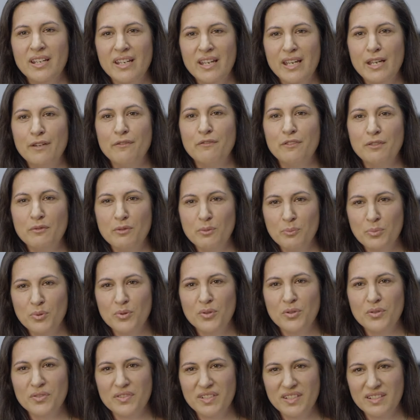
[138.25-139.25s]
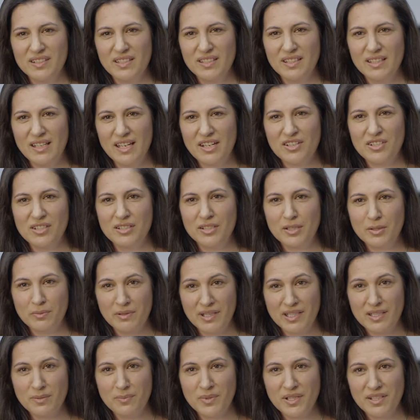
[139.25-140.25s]
every report that they actually
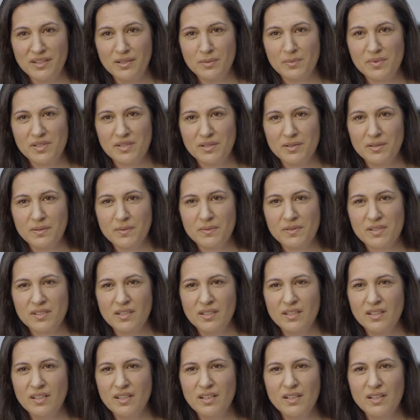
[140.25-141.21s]
create about themselves.